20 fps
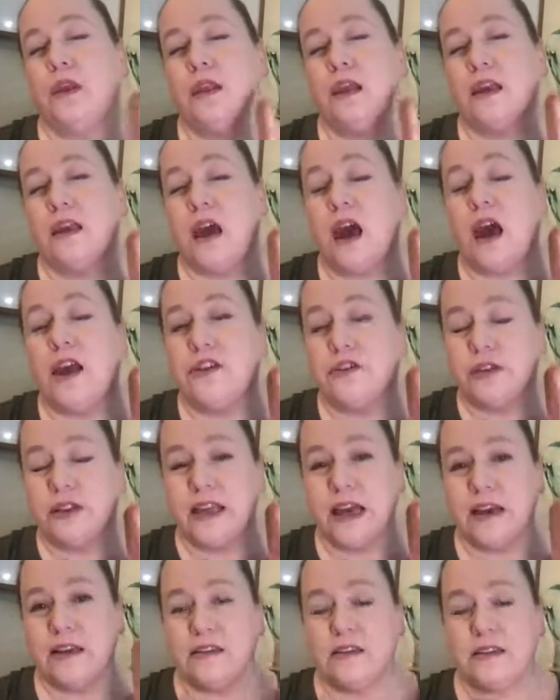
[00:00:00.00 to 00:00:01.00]
like
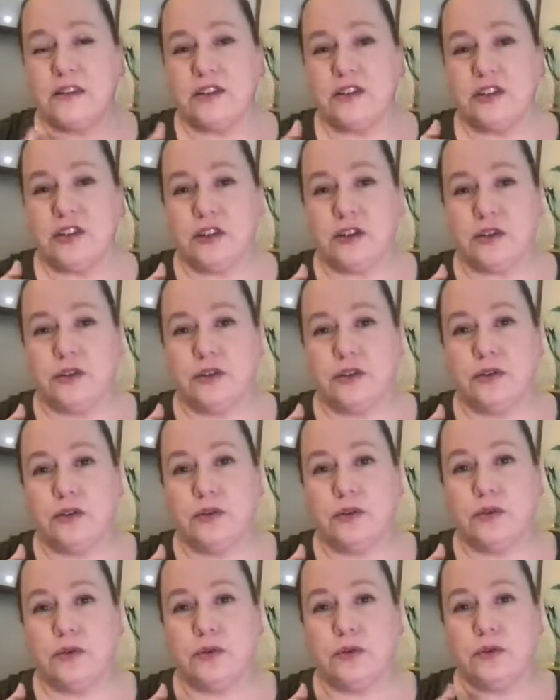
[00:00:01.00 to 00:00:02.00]
$100,000
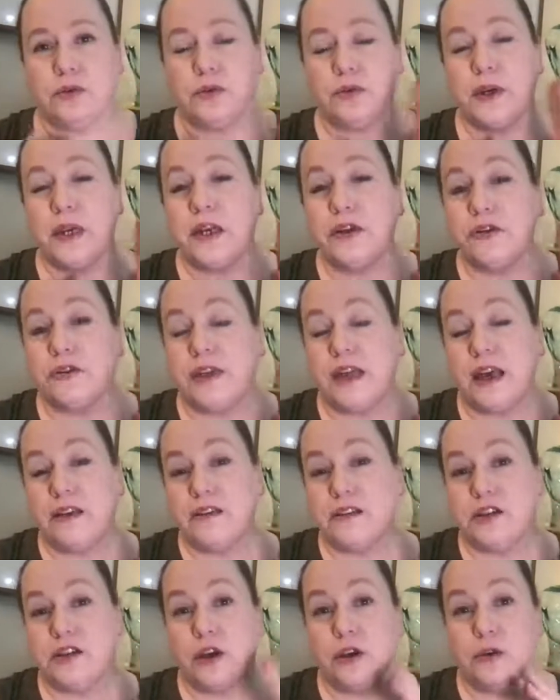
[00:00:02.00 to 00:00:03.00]
to
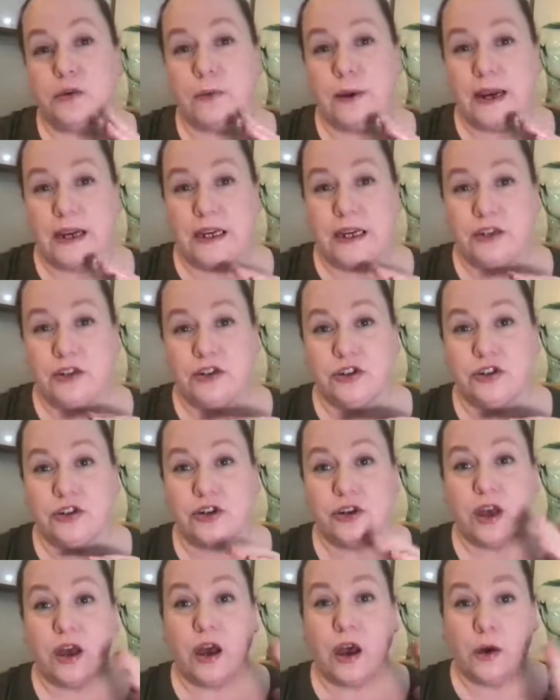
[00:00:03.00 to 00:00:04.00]
$300,000 range
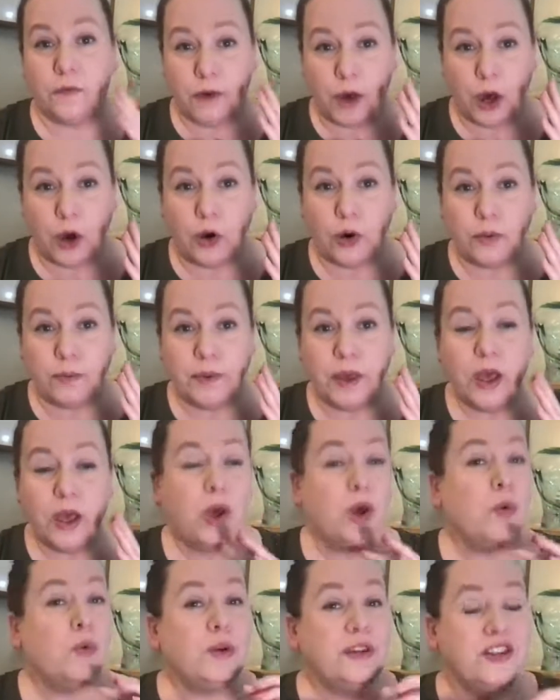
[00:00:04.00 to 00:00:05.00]
of a home,
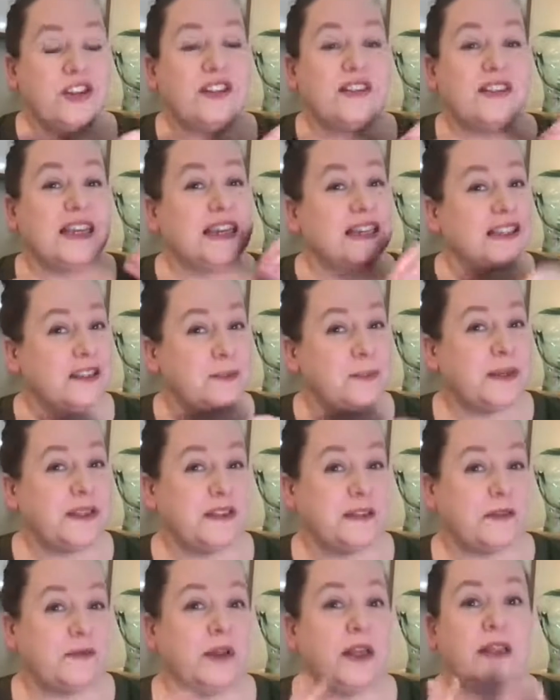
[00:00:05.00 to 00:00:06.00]
which is
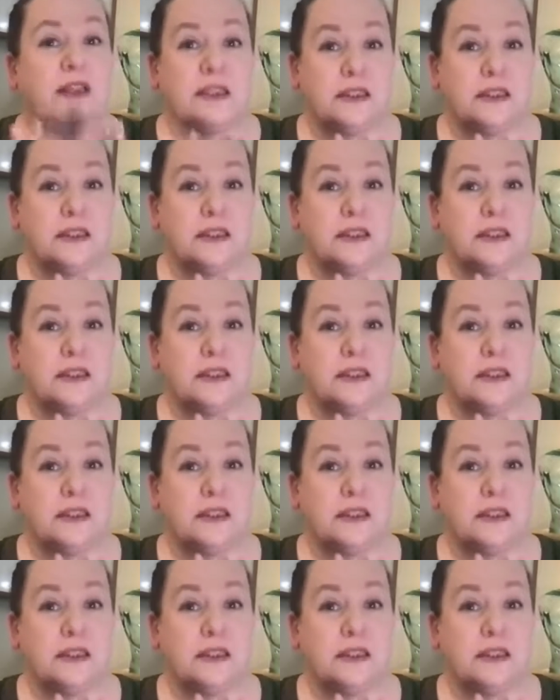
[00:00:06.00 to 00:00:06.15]
expensive, at